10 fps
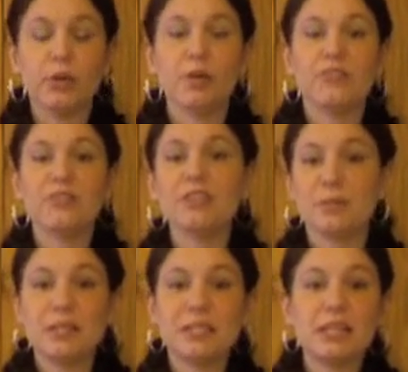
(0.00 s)
But if it's going to
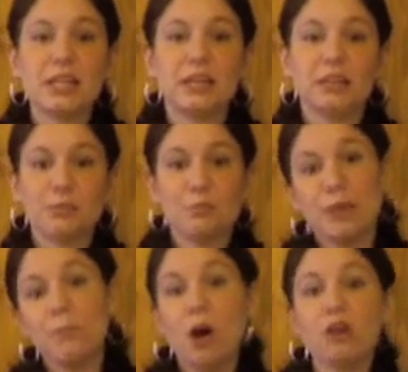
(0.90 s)
be sitting, this
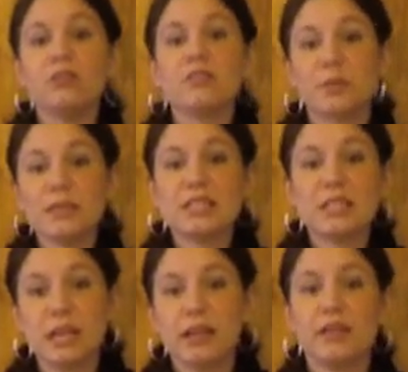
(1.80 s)
big bottle is going to be
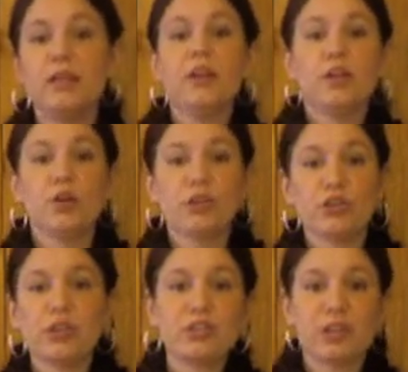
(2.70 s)
sitting on
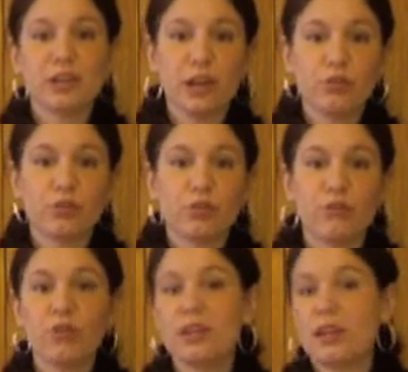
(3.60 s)
your kitchen counter
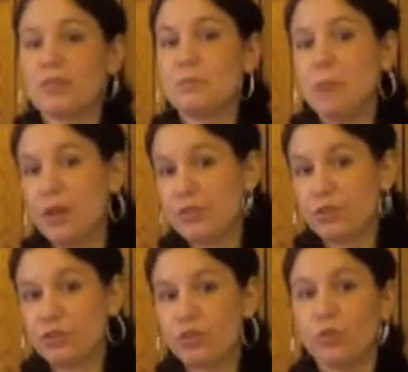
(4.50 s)
for the next month or
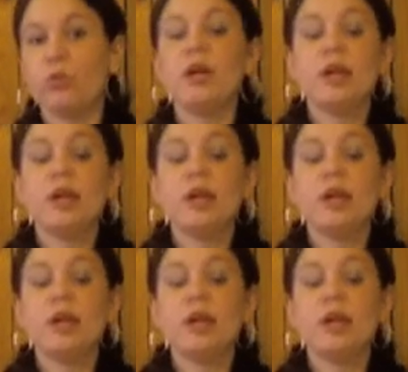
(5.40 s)
two,